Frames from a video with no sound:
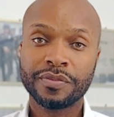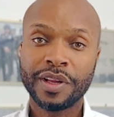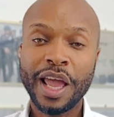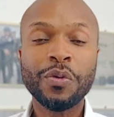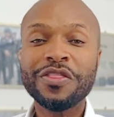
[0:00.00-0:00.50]

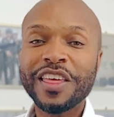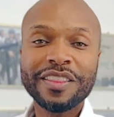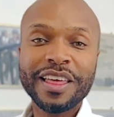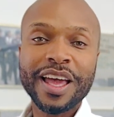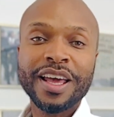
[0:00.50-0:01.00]
And we think
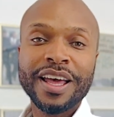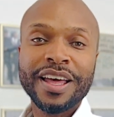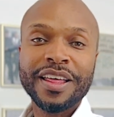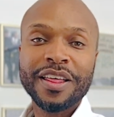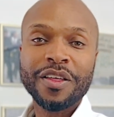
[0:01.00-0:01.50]
that
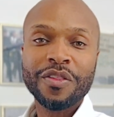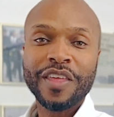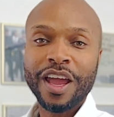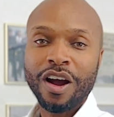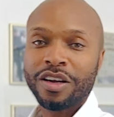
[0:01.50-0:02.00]

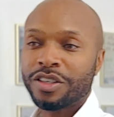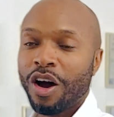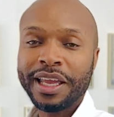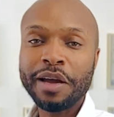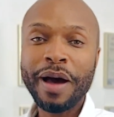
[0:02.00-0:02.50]
they aren't
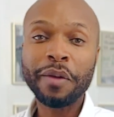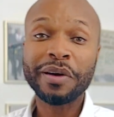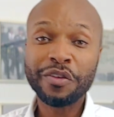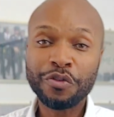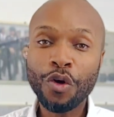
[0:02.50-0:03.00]
talking about it, but
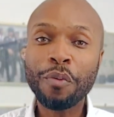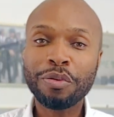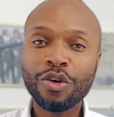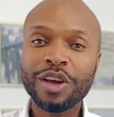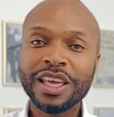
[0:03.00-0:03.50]
if your
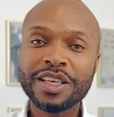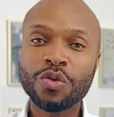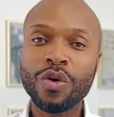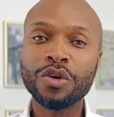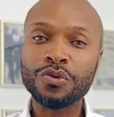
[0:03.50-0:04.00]
employee is the
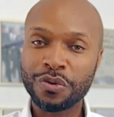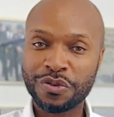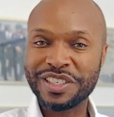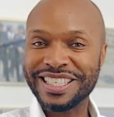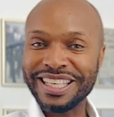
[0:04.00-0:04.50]
one who is
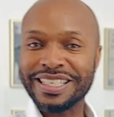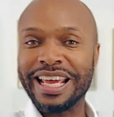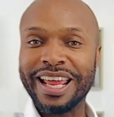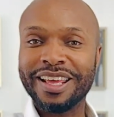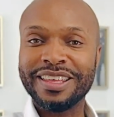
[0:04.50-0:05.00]

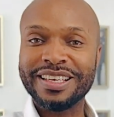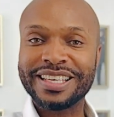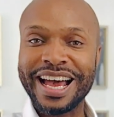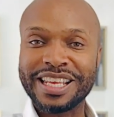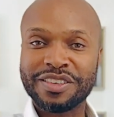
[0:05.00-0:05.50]
facilitating these
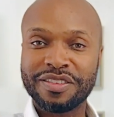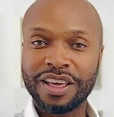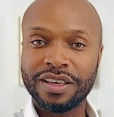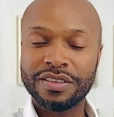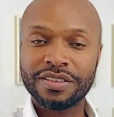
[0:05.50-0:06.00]
kinds of
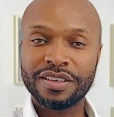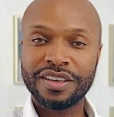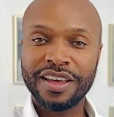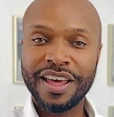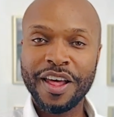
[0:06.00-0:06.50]
things,
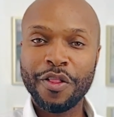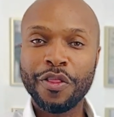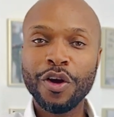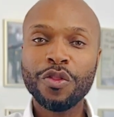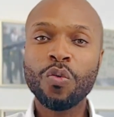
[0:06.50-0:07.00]

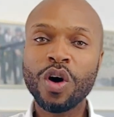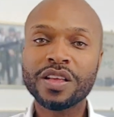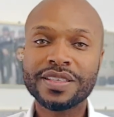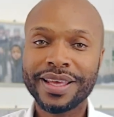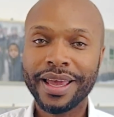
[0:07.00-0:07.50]
they're the
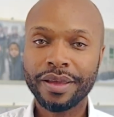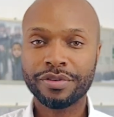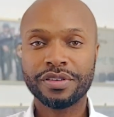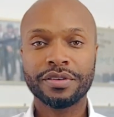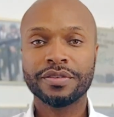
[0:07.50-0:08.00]
ones saying,
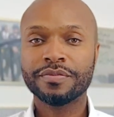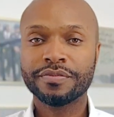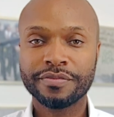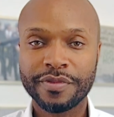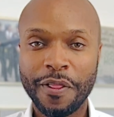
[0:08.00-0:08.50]

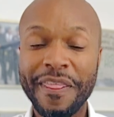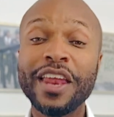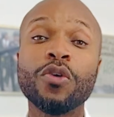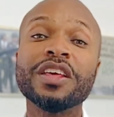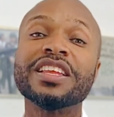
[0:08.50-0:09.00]
they
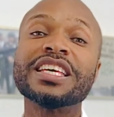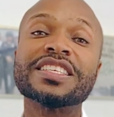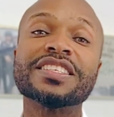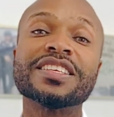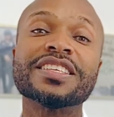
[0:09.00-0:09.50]
don't even
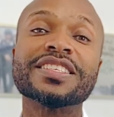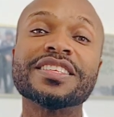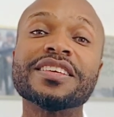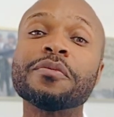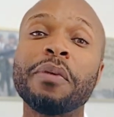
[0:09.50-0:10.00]
listen to
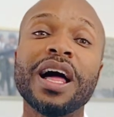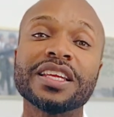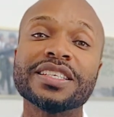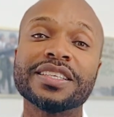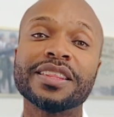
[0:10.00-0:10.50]
the
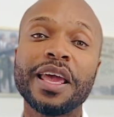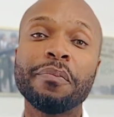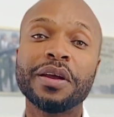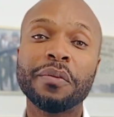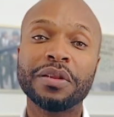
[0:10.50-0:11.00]
policies that they
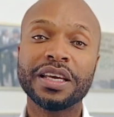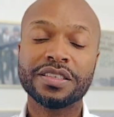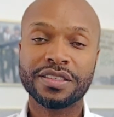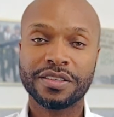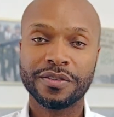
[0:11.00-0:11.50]
put in place.